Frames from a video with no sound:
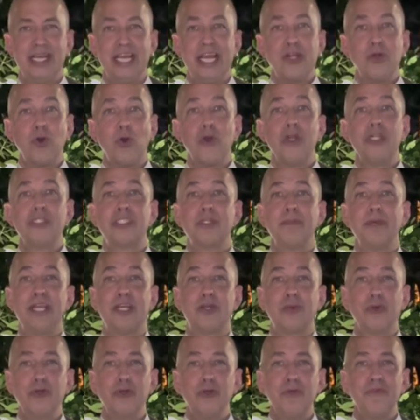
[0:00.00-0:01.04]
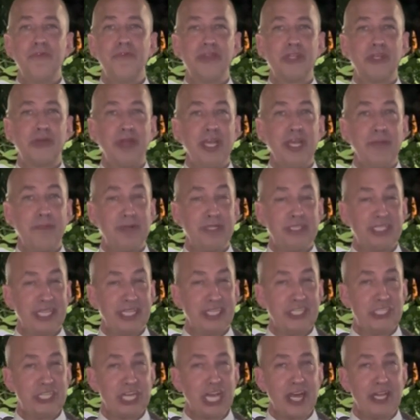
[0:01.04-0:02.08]
in order to make room for the great
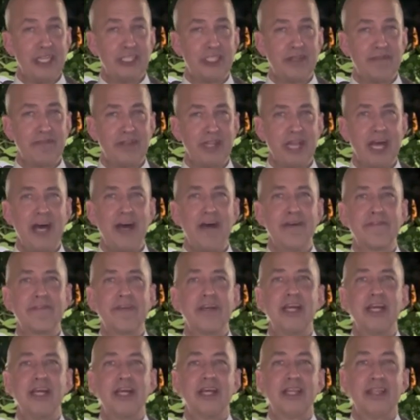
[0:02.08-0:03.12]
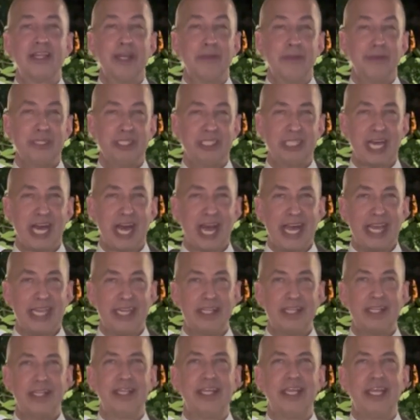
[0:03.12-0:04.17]
potentialities of love that reside
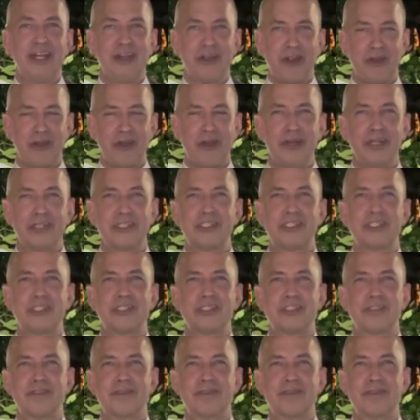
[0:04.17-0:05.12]
in our hearts.